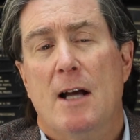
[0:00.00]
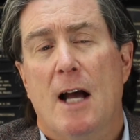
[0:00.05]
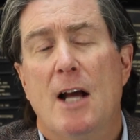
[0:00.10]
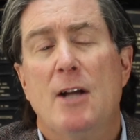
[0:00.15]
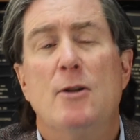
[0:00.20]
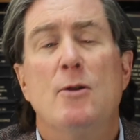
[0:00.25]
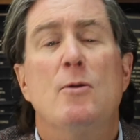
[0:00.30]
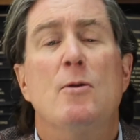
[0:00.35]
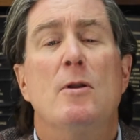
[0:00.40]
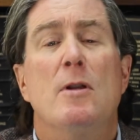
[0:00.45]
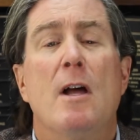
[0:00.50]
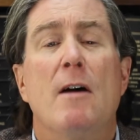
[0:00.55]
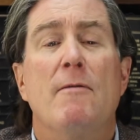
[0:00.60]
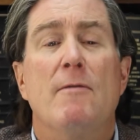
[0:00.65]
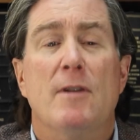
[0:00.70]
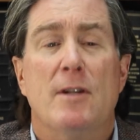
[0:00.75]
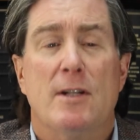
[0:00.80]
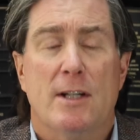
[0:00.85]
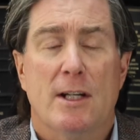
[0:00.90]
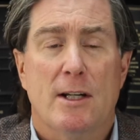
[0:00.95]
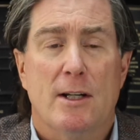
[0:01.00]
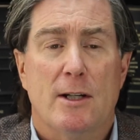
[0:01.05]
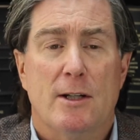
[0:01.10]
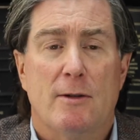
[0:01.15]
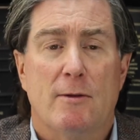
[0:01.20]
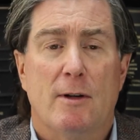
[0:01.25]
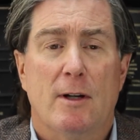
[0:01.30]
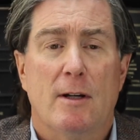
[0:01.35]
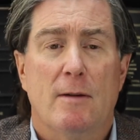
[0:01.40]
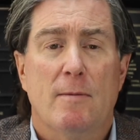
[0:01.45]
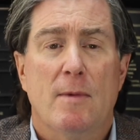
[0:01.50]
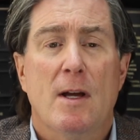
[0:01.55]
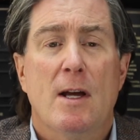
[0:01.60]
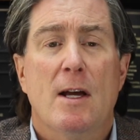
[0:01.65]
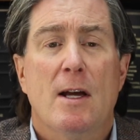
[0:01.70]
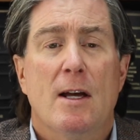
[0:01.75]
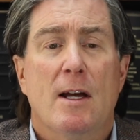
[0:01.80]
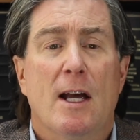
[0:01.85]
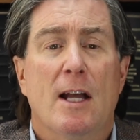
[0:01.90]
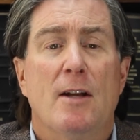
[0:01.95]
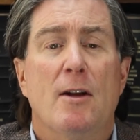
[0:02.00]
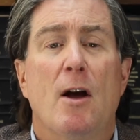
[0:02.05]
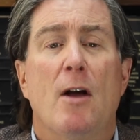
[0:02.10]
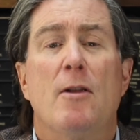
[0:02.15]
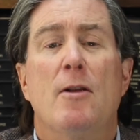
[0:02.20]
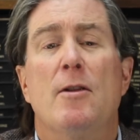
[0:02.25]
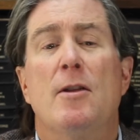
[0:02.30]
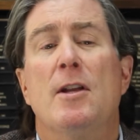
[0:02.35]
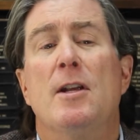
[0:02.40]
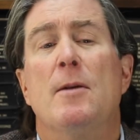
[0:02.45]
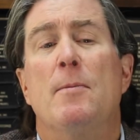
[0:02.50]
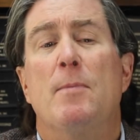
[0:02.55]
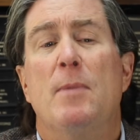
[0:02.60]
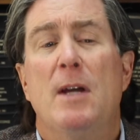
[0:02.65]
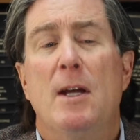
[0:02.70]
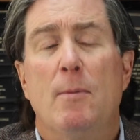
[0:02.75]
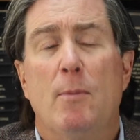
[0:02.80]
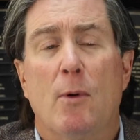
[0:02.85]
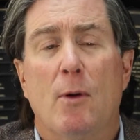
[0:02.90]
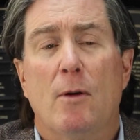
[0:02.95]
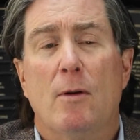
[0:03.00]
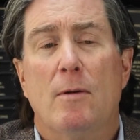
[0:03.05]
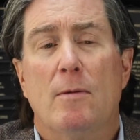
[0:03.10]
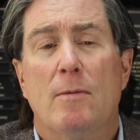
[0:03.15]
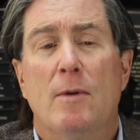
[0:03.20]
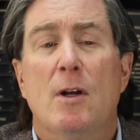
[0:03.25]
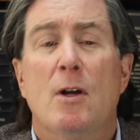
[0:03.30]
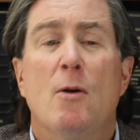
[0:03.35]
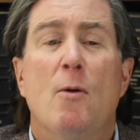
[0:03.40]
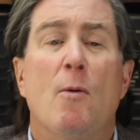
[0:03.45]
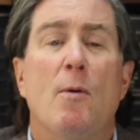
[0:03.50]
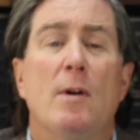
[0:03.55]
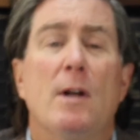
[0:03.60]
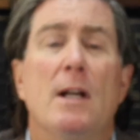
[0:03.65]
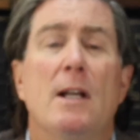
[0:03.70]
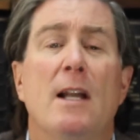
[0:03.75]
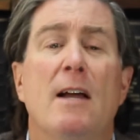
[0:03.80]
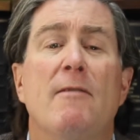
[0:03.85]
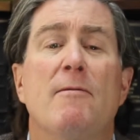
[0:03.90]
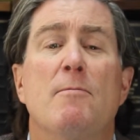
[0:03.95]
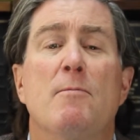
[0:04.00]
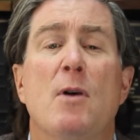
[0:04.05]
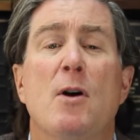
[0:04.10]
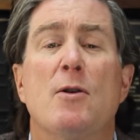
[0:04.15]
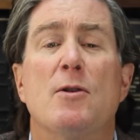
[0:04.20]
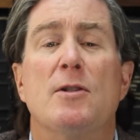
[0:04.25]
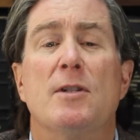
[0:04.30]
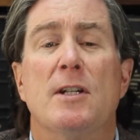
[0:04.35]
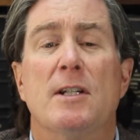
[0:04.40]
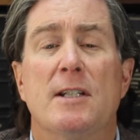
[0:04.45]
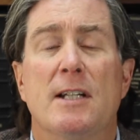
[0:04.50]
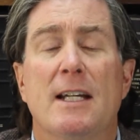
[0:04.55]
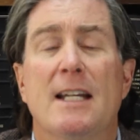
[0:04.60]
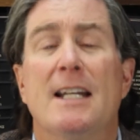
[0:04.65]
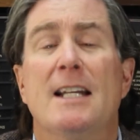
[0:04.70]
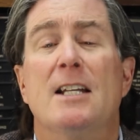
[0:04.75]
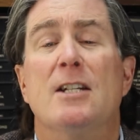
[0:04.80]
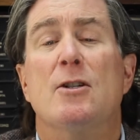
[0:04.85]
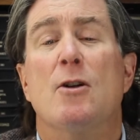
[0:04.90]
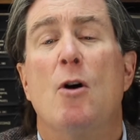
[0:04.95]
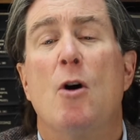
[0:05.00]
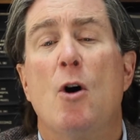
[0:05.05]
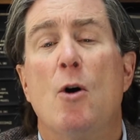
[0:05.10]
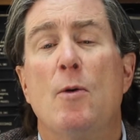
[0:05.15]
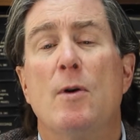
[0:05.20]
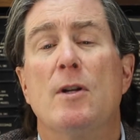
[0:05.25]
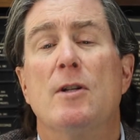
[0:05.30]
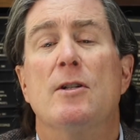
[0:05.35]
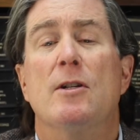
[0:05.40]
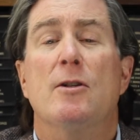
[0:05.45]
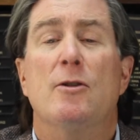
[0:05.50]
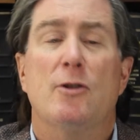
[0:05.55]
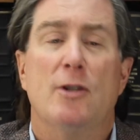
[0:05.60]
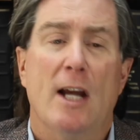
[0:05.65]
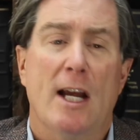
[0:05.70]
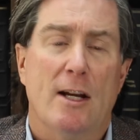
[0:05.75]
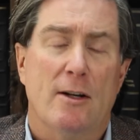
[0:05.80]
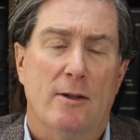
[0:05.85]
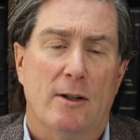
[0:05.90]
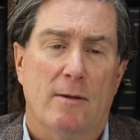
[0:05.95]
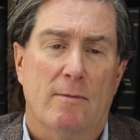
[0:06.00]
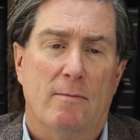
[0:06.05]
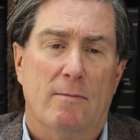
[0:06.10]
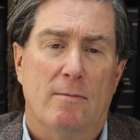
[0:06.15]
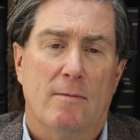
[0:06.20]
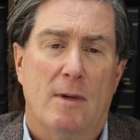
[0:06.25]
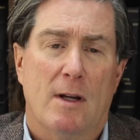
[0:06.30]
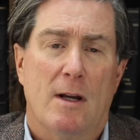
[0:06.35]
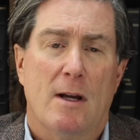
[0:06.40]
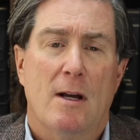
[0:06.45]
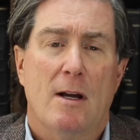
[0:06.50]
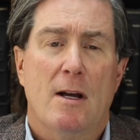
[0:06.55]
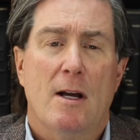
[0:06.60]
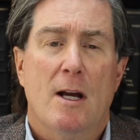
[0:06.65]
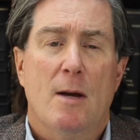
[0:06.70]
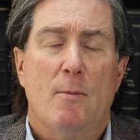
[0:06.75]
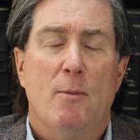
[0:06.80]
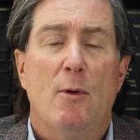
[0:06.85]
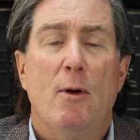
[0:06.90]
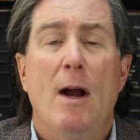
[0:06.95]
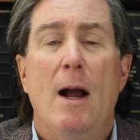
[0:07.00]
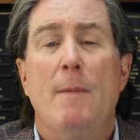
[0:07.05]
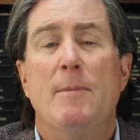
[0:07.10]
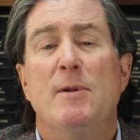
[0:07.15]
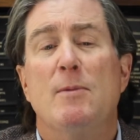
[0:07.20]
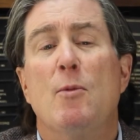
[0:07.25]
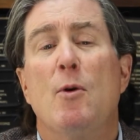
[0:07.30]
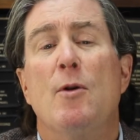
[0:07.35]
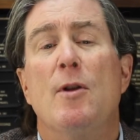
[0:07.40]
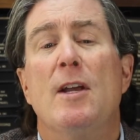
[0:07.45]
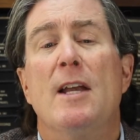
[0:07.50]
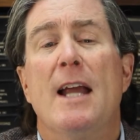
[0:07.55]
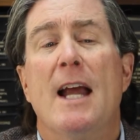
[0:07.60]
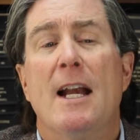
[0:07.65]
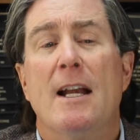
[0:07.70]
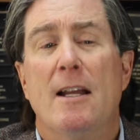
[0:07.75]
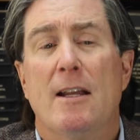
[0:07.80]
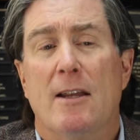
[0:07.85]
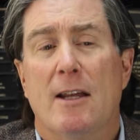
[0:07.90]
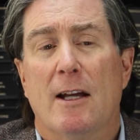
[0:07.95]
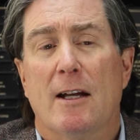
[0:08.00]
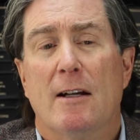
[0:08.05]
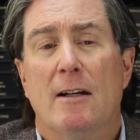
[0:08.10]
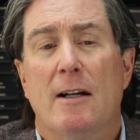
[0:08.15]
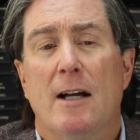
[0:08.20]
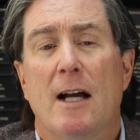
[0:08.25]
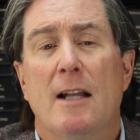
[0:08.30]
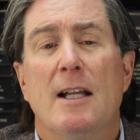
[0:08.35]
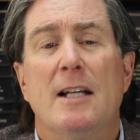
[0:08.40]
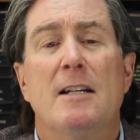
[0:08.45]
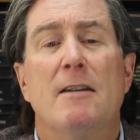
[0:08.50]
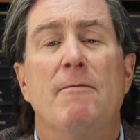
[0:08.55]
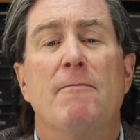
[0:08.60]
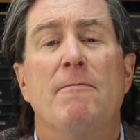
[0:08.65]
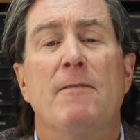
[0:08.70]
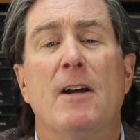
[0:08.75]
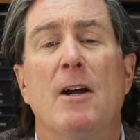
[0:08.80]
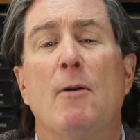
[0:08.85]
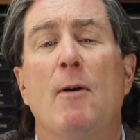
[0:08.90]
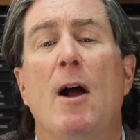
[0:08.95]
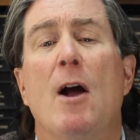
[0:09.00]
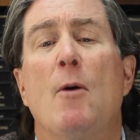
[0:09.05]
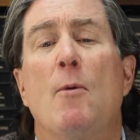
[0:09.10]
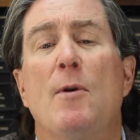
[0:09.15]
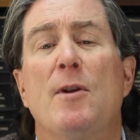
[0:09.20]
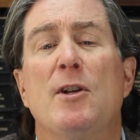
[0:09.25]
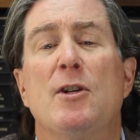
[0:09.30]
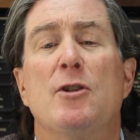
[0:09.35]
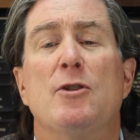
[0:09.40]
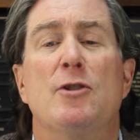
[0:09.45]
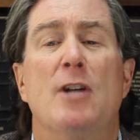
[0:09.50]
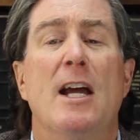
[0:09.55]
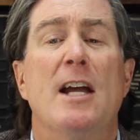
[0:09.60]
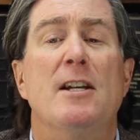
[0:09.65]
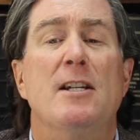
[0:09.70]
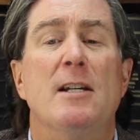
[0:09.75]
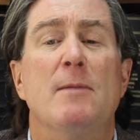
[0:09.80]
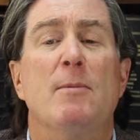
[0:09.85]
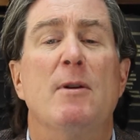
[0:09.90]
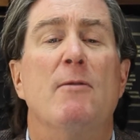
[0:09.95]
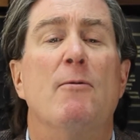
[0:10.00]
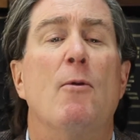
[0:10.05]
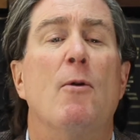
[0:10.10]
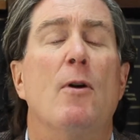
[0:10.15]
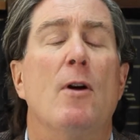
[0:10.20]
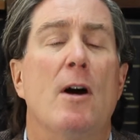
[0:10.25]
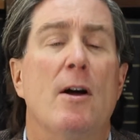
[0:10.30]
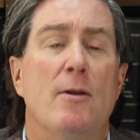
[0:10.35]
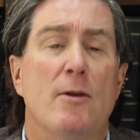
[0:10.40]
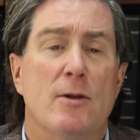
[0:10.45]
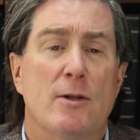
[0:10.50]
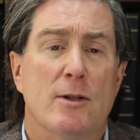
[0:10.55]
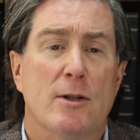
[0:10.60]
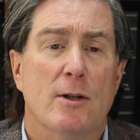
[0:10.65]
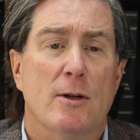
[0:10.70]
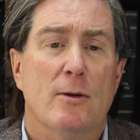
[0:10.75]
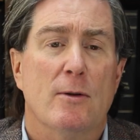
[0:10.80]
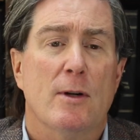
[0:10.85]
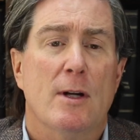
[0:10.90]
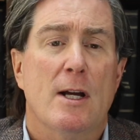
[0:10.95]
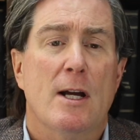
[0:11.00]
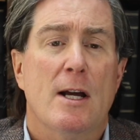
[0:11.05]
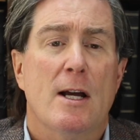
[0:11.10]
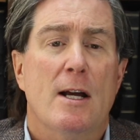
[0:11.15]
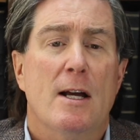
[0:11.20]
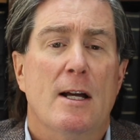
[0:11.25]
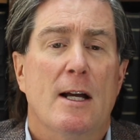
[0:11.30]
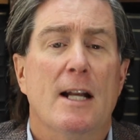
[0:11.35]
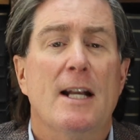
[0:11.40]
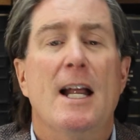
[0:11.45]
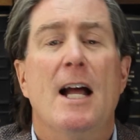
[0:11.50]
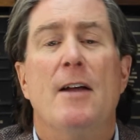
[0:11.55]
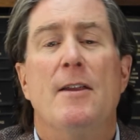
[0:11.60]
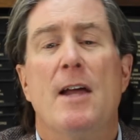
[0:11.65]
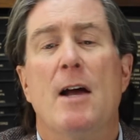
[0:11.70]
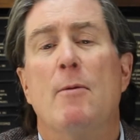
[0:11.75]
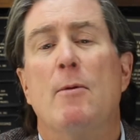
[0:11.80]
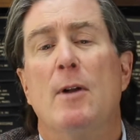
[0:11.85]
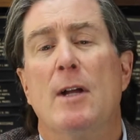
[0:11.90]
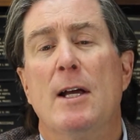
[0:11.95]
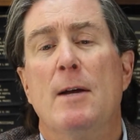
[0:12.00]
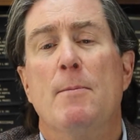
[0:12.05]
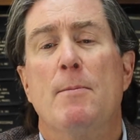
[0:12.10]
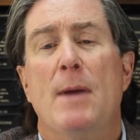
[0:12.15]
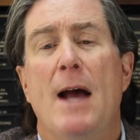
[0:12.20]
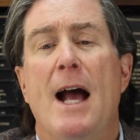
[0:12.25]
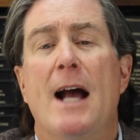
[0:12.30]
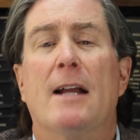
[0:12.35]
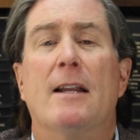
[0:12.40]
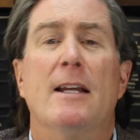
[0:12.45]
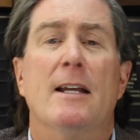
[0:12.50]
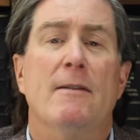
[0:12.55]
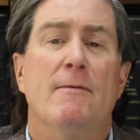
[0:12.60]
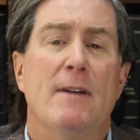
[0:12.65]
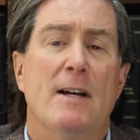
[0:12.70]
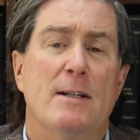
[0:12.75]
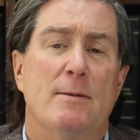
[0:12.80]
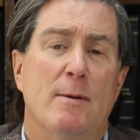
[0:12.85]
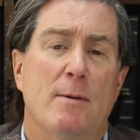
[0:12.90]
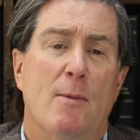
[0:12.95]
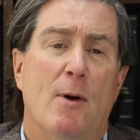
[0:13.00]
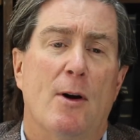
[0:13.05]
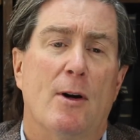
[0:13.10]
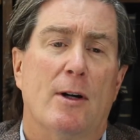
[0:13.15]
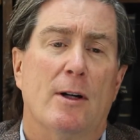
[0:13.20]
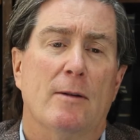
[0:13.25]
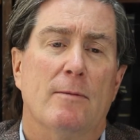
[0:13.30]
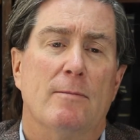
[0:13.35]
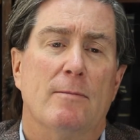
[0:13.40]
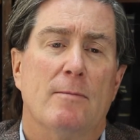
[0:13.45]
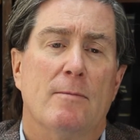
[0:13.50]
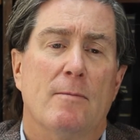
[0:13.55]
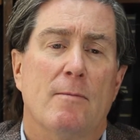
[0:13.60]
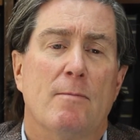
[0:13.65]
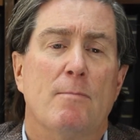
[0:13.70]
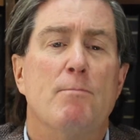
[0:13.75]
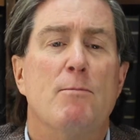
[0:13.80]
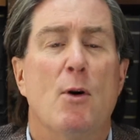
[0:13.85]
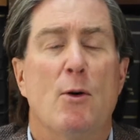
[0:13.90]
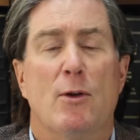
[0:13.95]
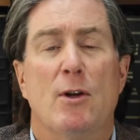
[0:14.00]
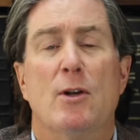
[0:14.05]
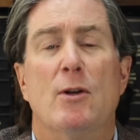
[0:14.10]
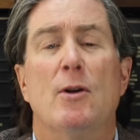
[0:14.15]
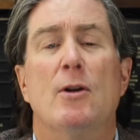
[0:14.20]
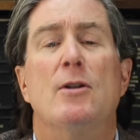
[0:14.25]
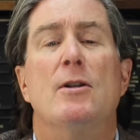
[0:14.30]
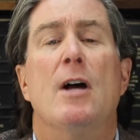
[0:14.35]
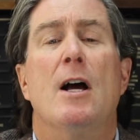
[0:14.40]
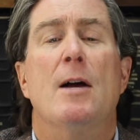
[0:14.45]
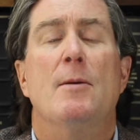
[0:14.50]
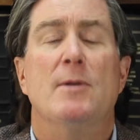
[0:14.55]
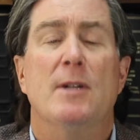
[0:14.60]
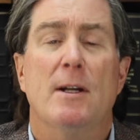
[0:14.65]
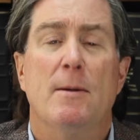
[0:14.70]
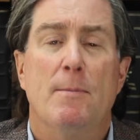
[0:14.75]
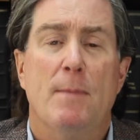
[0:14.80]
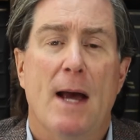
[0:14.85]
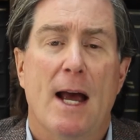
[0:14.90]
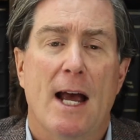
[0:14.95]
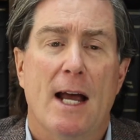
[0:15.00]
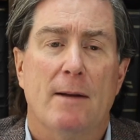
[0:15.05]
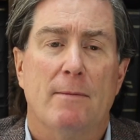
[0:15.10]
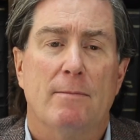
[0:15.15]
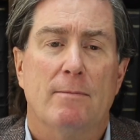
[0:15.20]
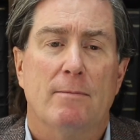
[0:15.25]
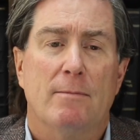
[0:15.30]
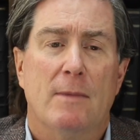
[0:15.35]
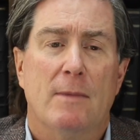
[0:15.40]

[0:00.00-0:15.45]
I do love this industry, and other than the people, what I love most is that it is always changing. Perhaps more than anything, I like to figure out what is changing before others do, and how that will impact the investment market, both in good times and in bad.